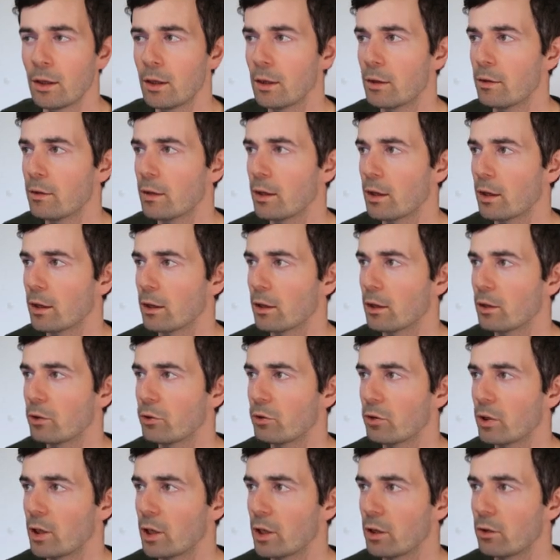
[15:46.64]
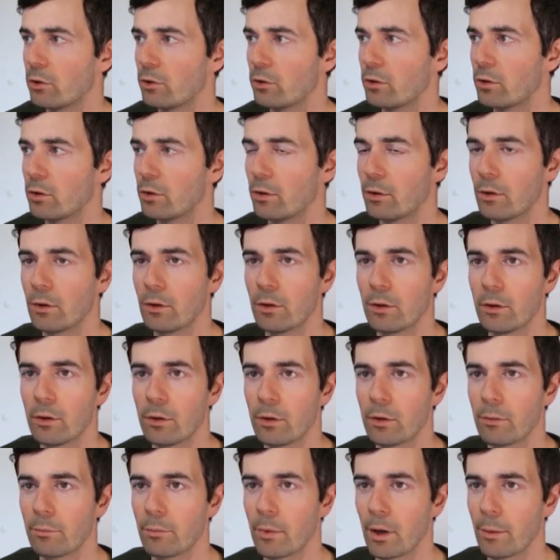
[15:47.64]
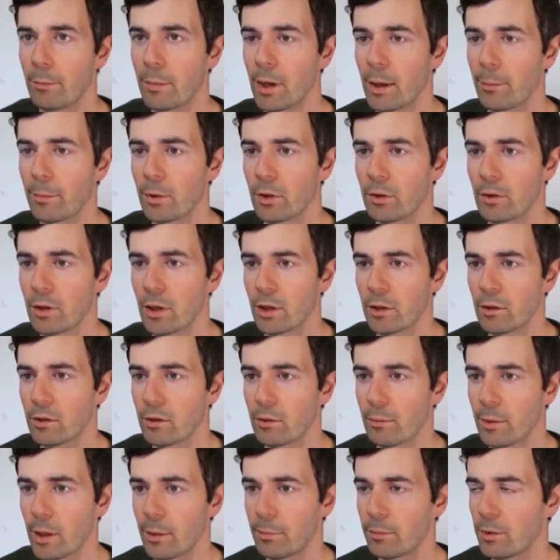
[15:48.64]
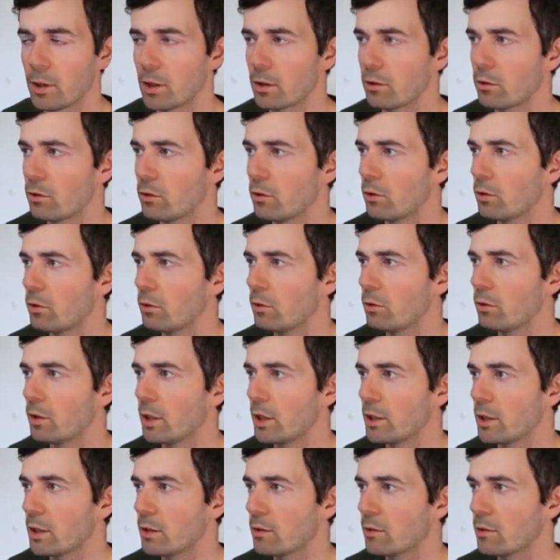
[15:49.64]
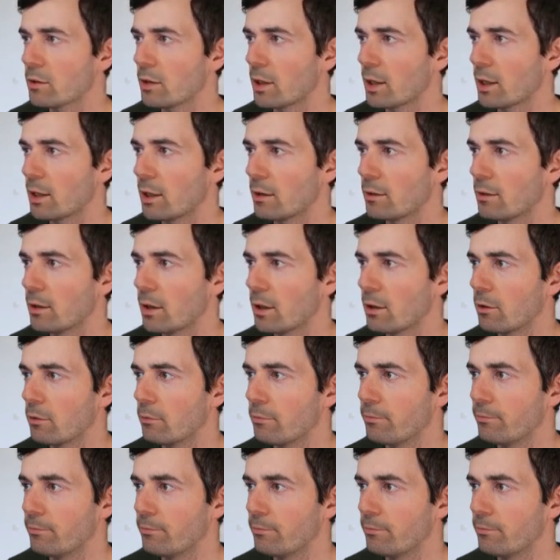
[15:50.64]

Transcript: Then I'm going to change my mapper text to map text 2 and then scale it down